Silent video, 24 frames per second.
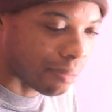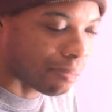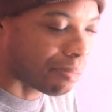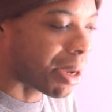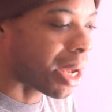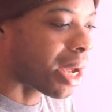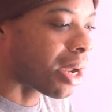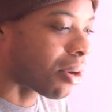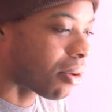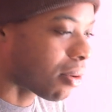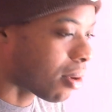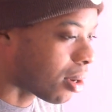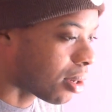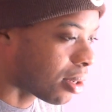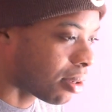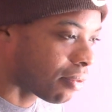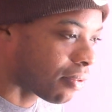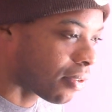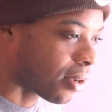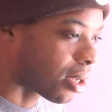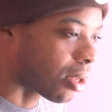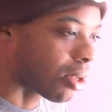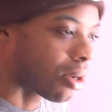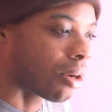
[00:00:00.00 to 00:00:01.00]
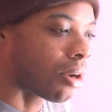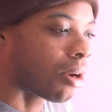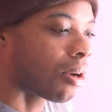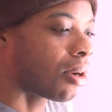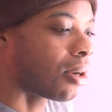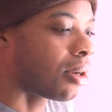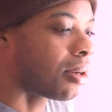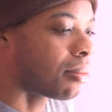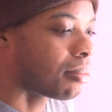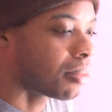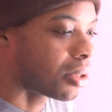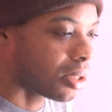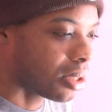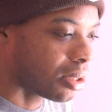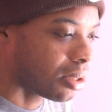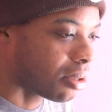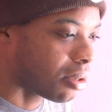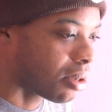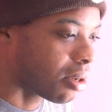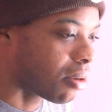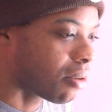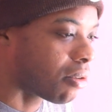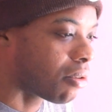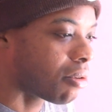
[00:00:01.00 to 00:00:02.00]
background effect and all them shit,
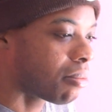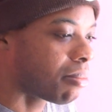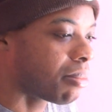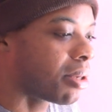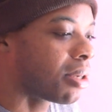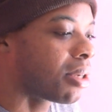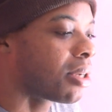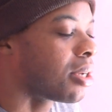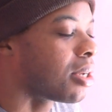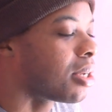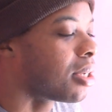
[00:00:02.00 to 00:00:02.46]
you hear me?